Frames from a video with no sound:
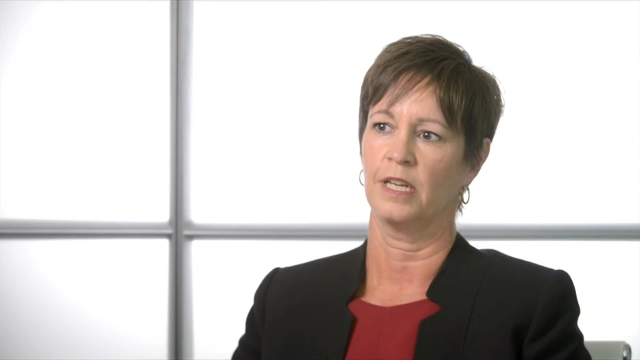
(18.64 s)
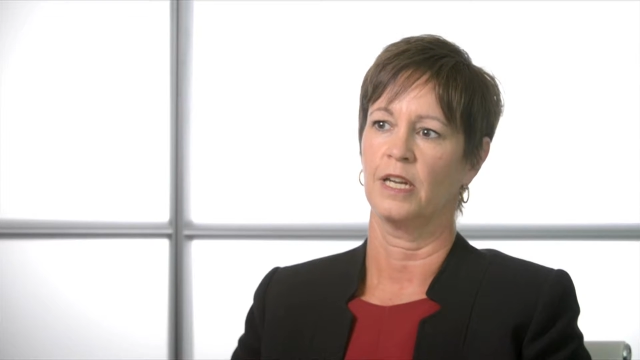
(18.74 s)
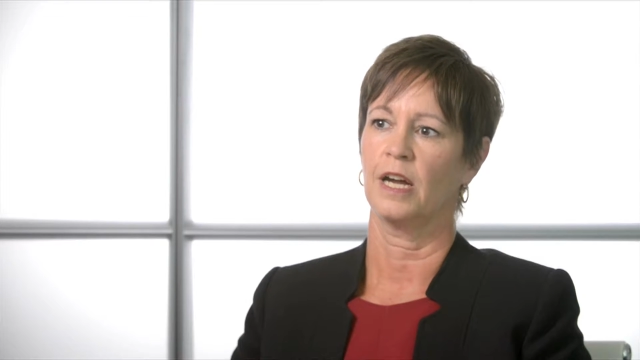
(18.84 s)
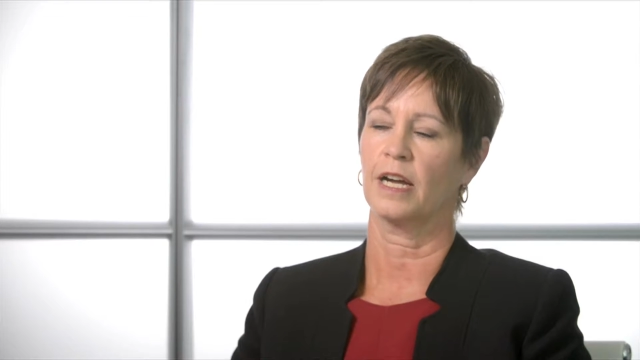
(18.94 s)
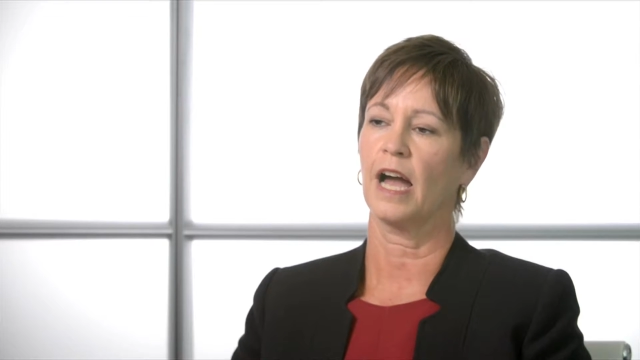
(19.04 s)

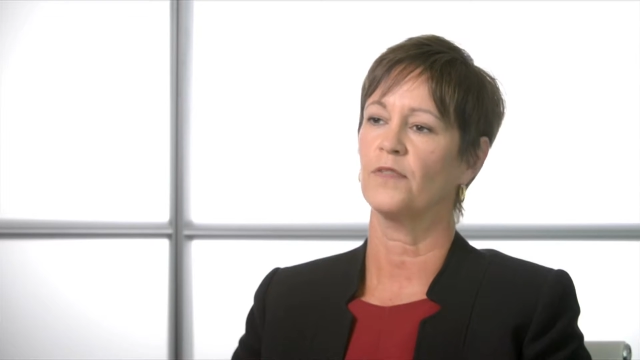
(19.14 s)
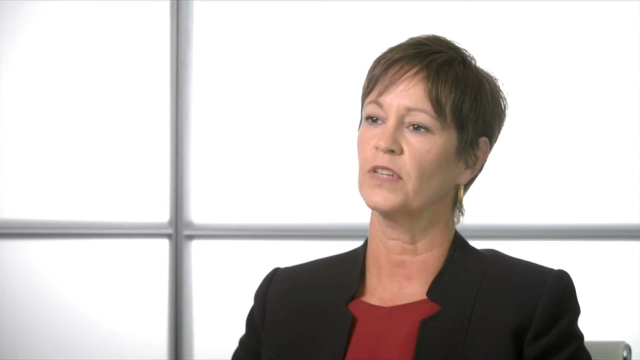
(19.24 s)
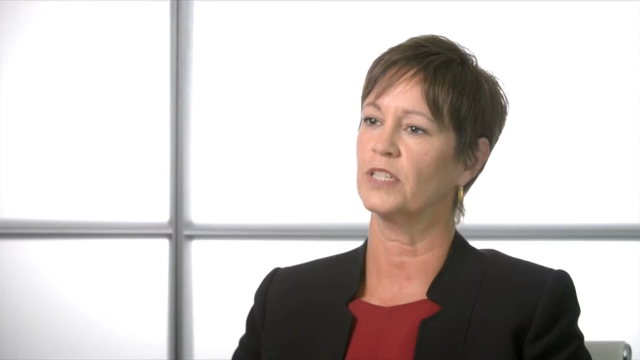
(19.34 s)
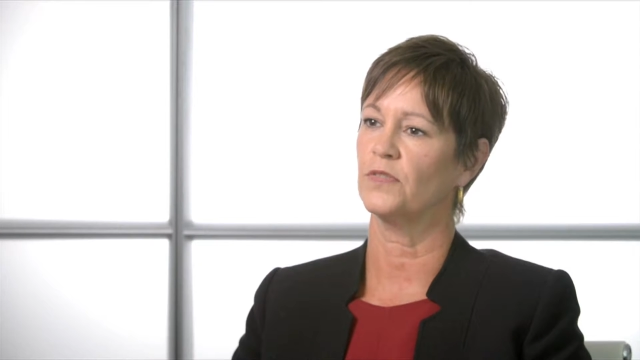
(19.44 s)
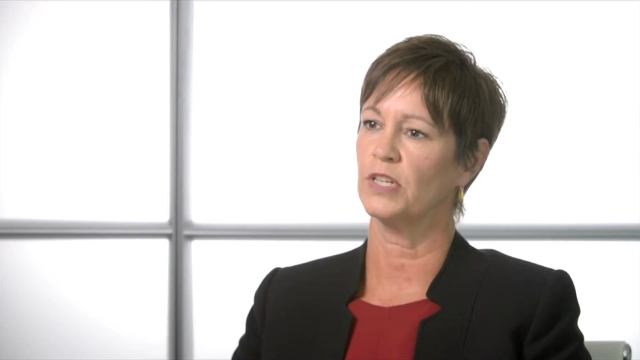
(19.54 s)
A
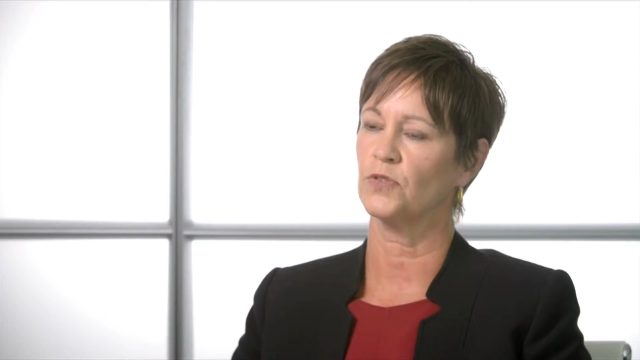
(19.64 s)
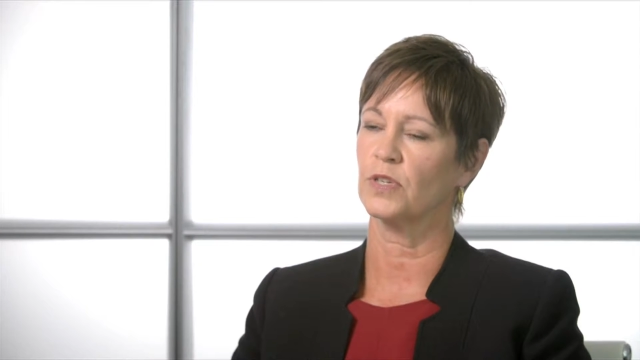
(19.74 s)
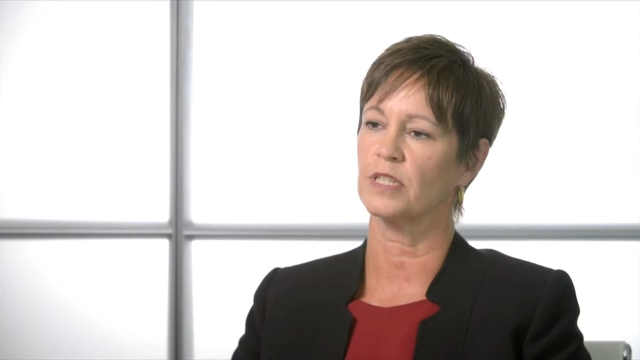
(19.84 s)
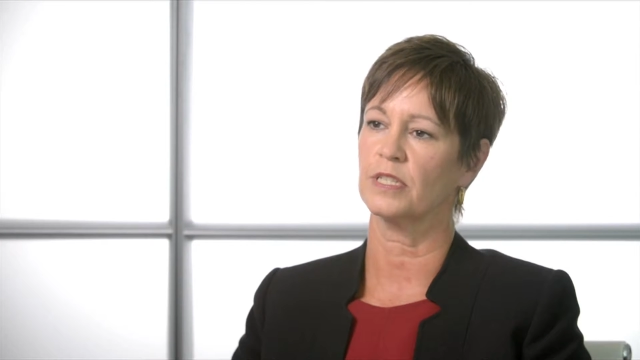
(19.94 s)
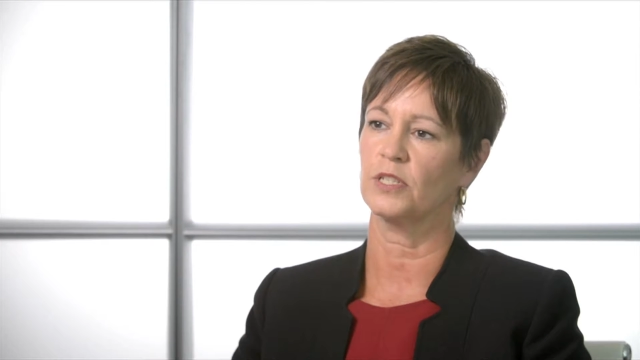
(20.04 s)
conflict of
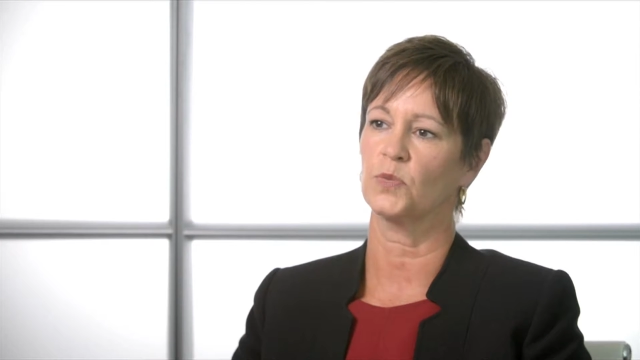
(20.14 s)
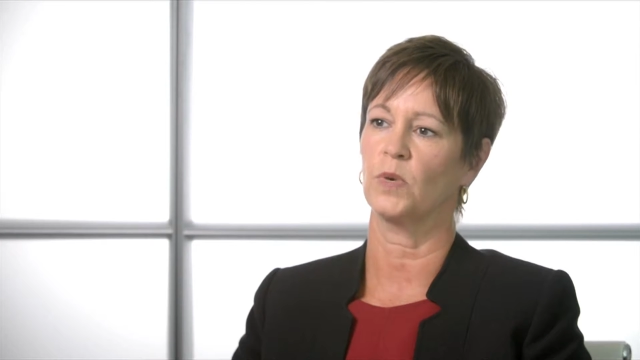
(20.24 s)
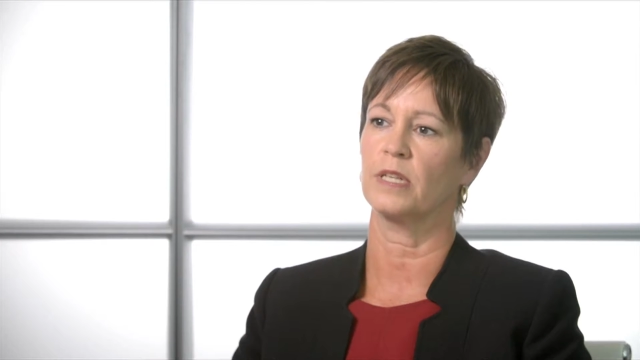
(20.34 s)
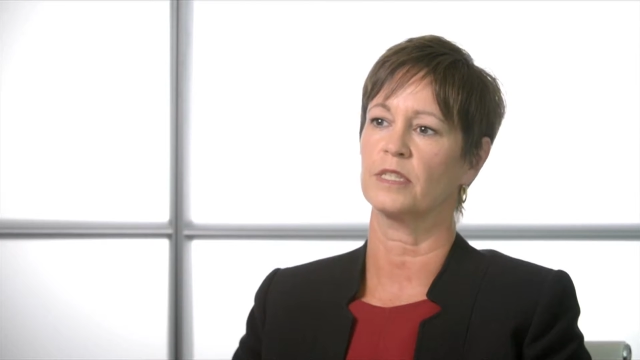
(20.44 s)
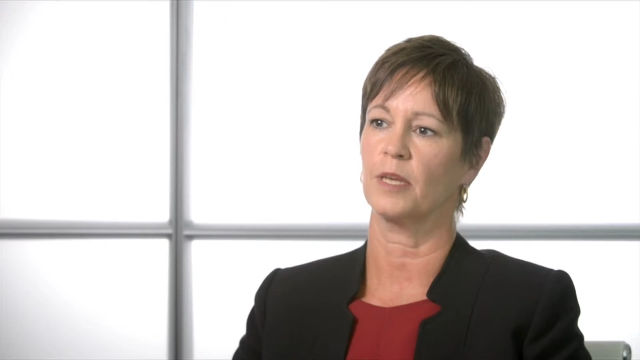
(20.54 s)
interest is
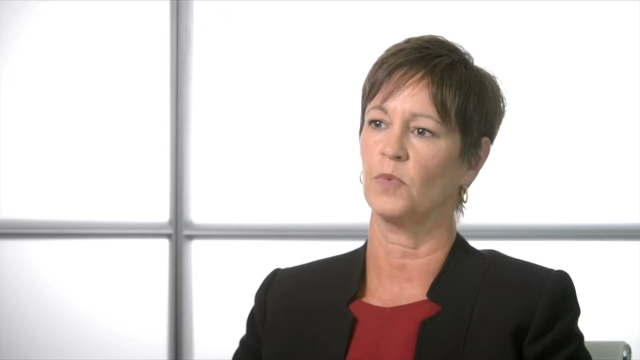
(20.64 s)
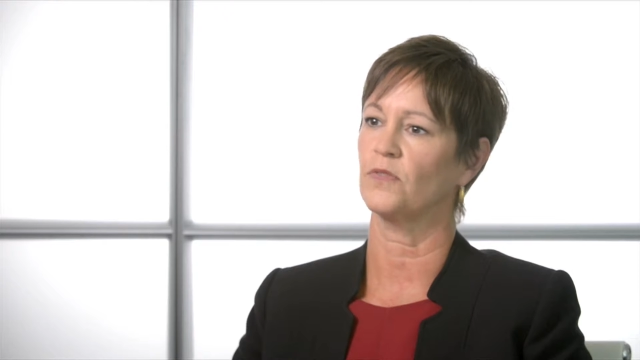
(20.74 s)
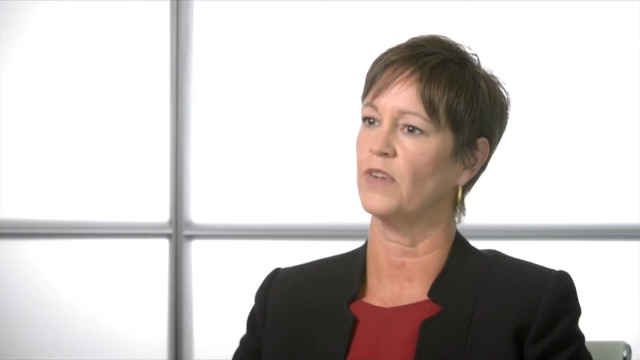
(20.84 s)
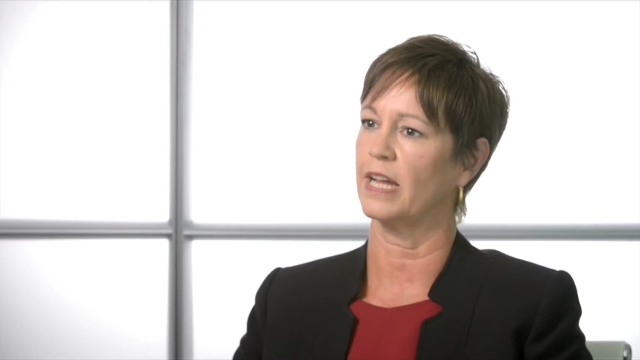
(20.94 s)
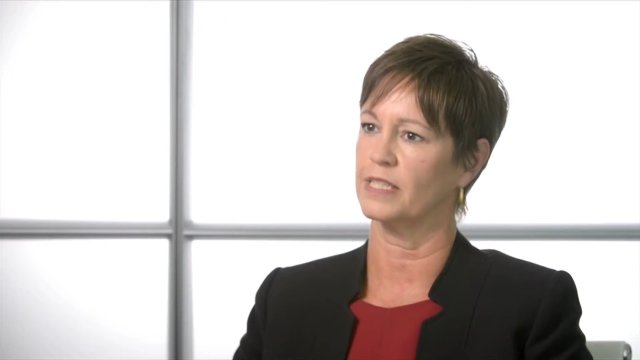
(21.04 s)
when
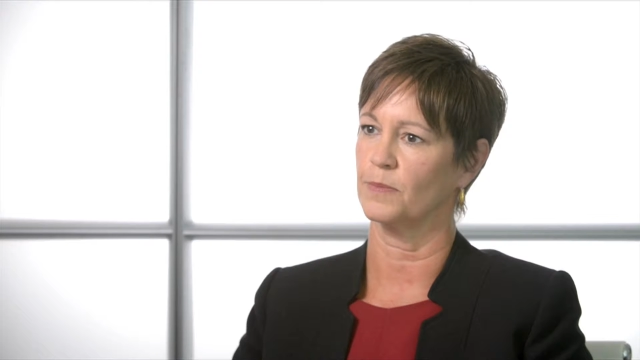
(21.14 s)
someone finds